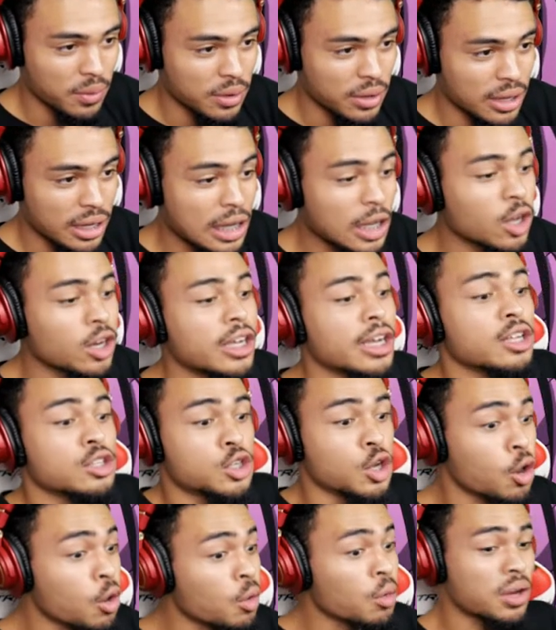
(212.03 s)
Looking
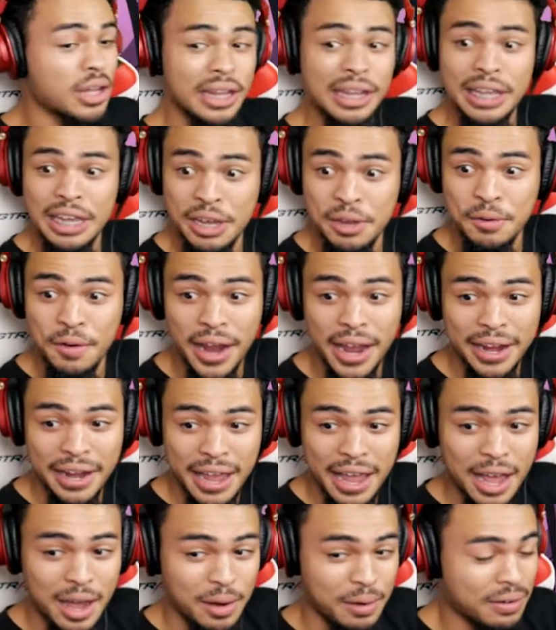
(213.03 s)
too clean right
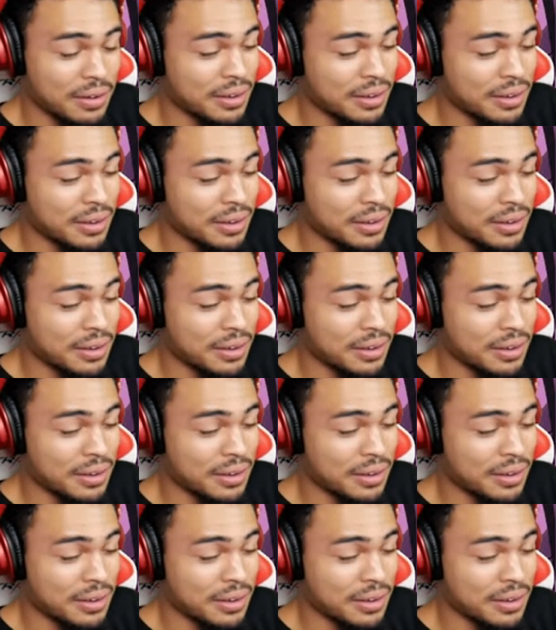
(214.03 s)
now.